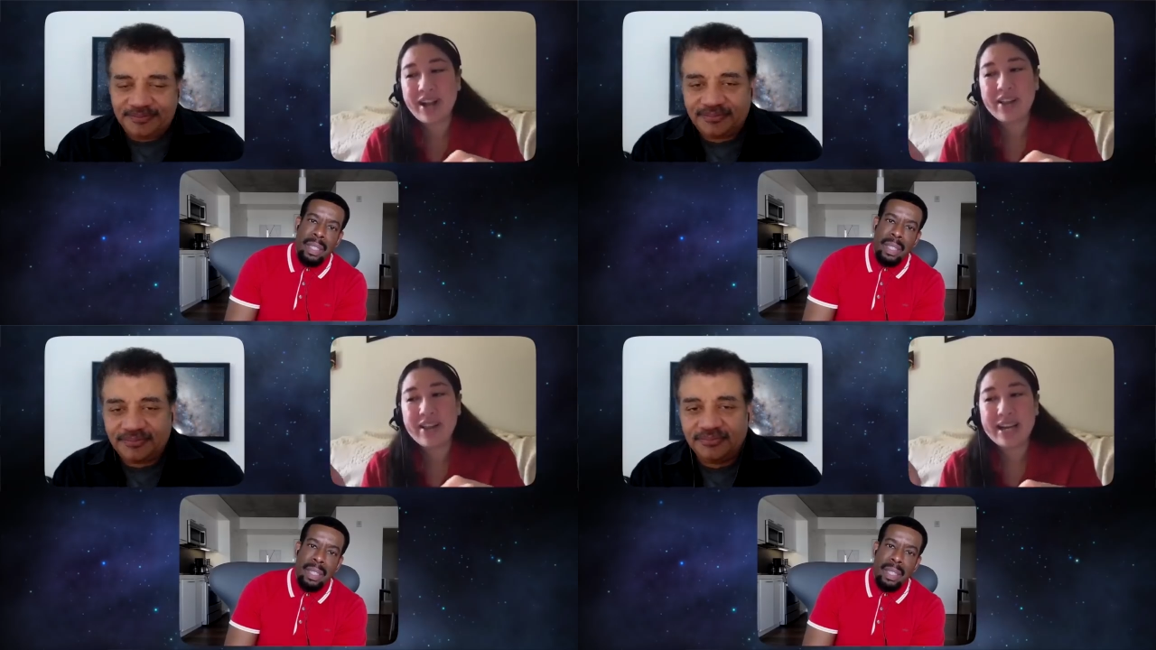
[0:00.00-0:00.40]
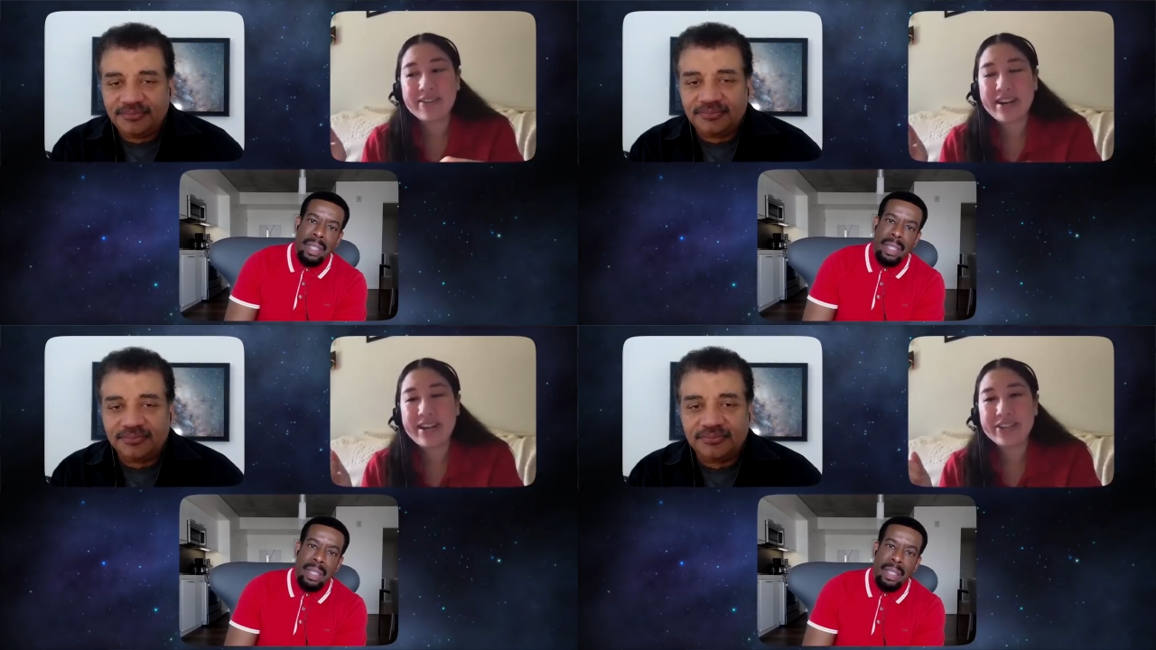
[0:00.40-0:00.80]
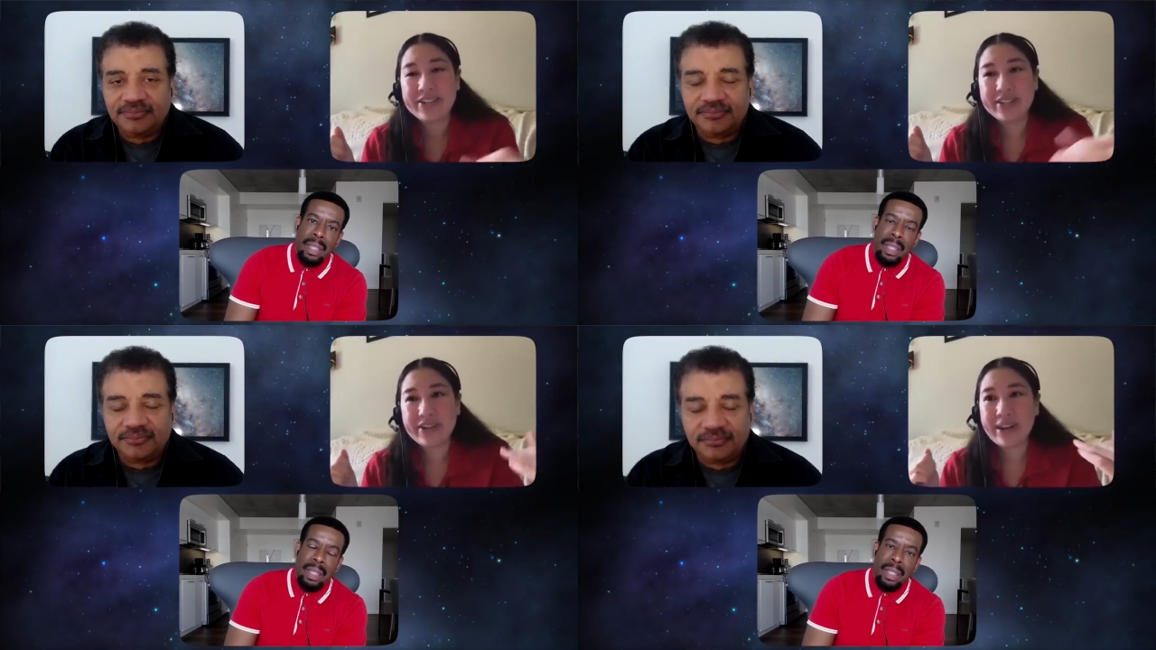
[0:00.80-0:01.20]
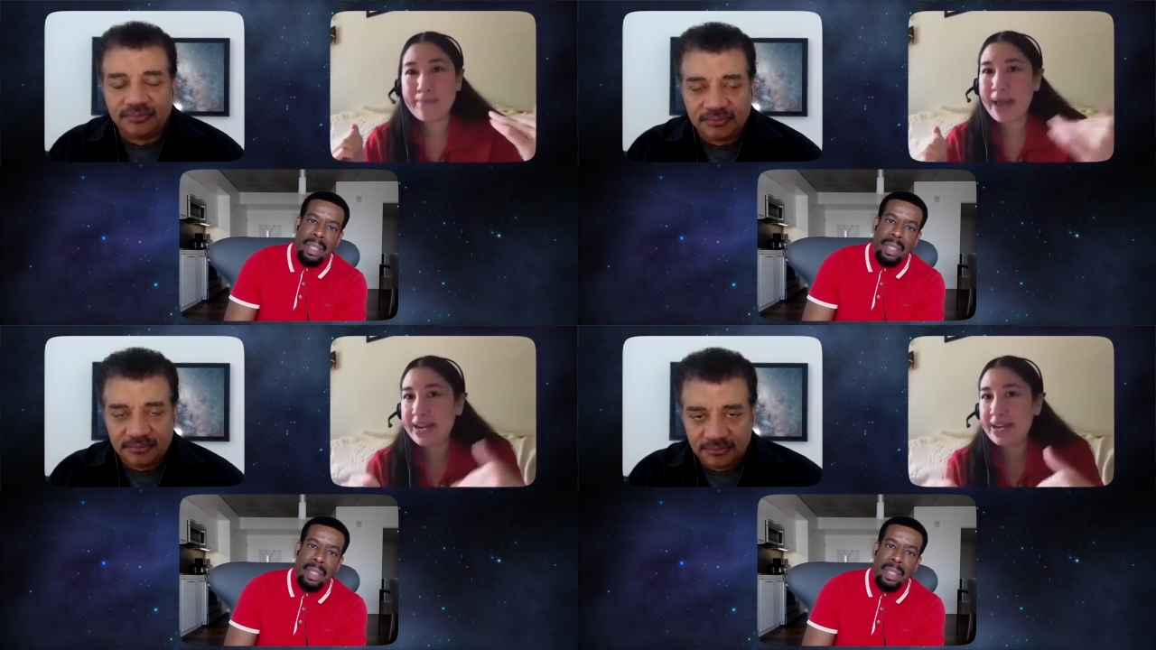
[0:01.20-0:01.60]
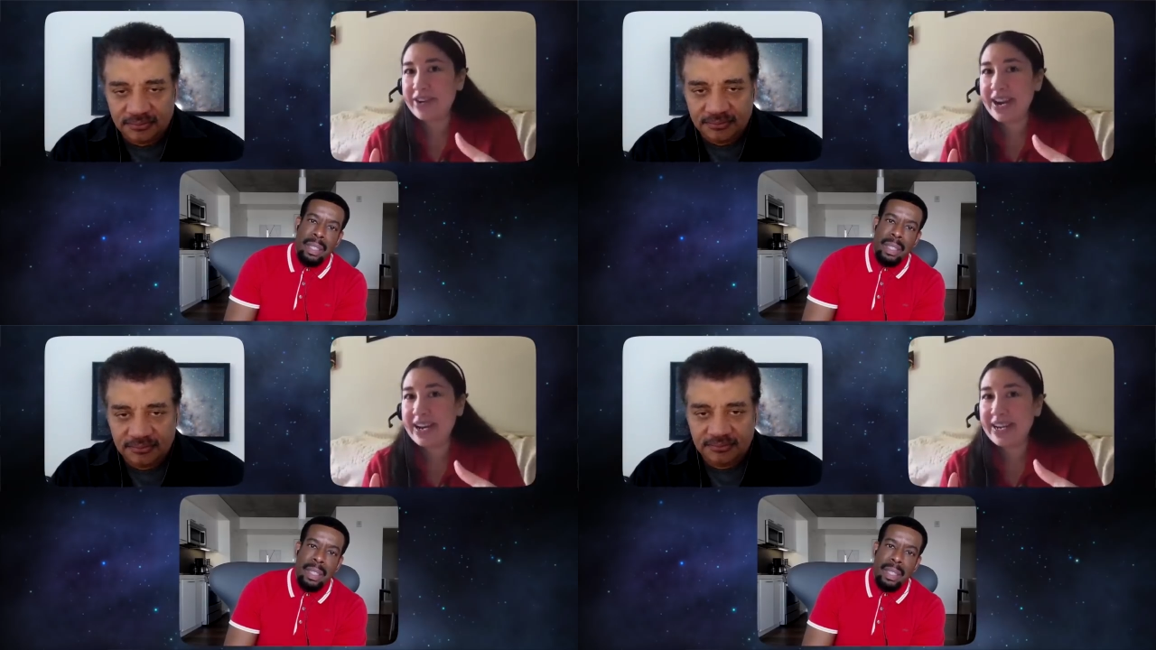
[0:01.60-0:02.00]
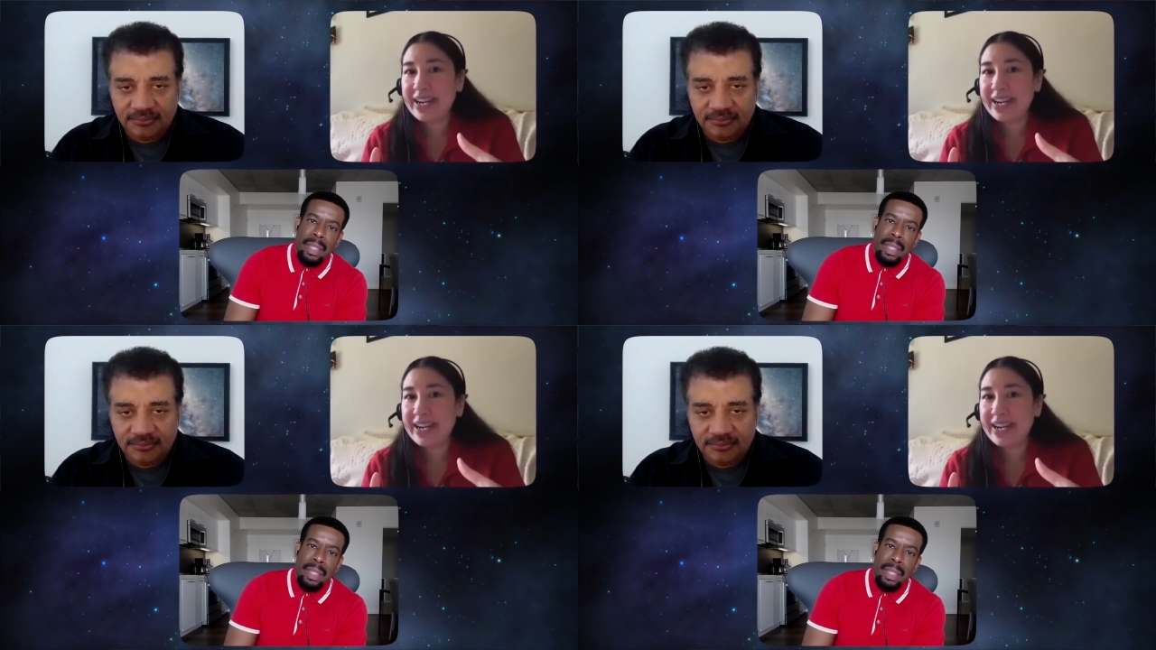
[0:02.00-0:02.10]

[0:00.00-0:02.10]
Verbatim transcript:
Speaker 1: all that radiation is going to penetrate